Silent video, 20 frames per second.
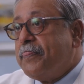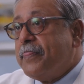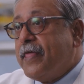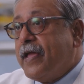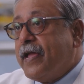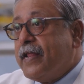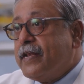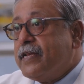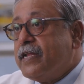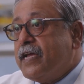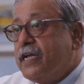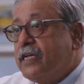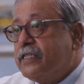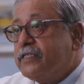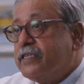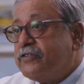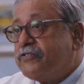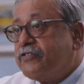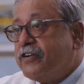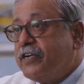then
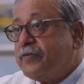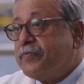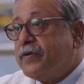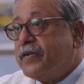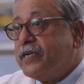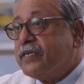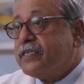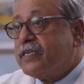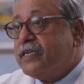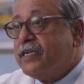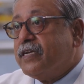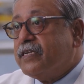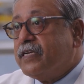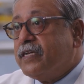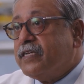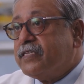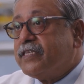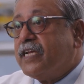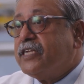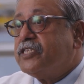the treatment
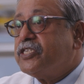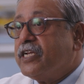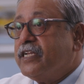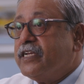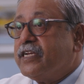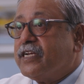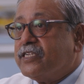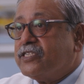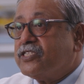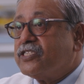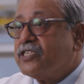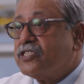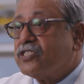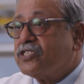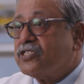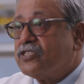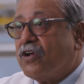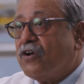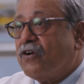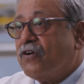essentially
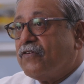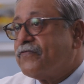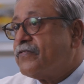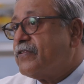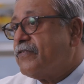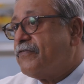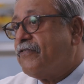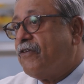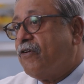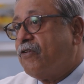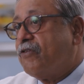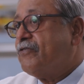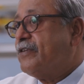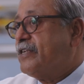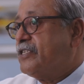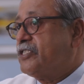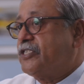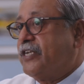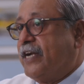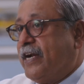consists of the
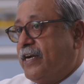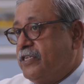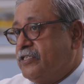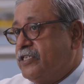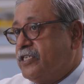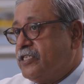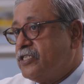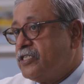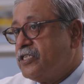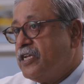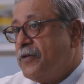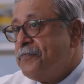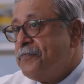following strategies.